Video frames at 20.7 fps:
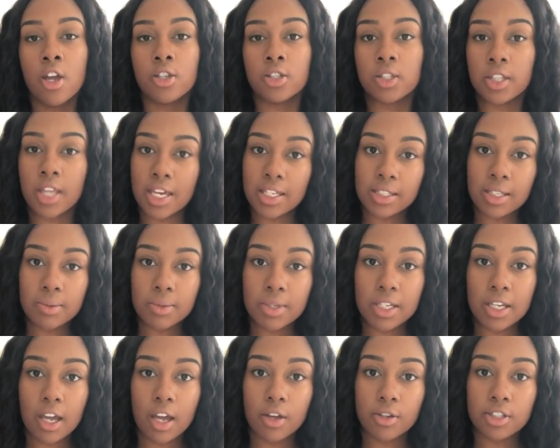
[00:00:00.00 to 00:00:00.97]
So that's
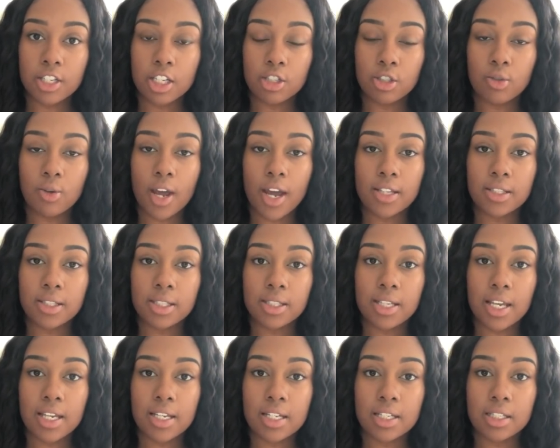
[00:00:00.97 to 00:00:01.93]
something else that you have to
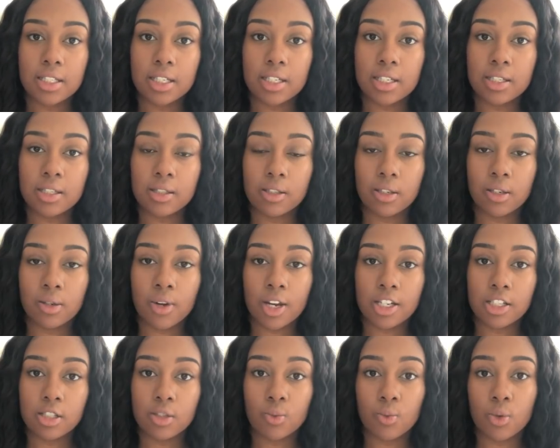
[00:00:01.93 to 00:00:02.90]
take into
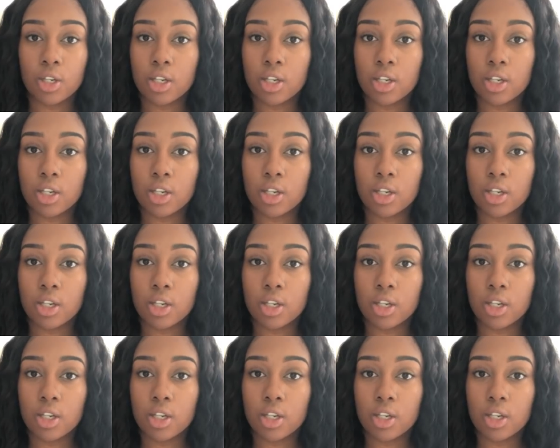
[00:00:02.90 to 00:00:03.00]
consideration.